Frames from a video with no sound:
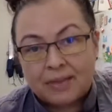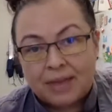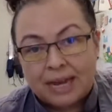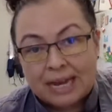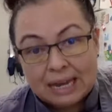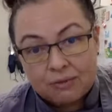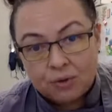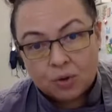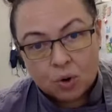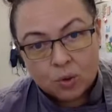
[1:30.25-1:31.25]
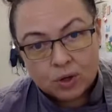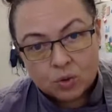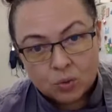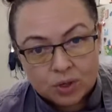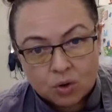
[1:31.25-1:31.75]
that if you're going
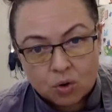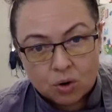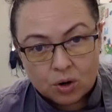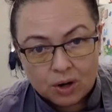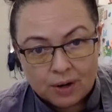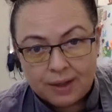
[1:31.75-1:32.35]
to eat corn,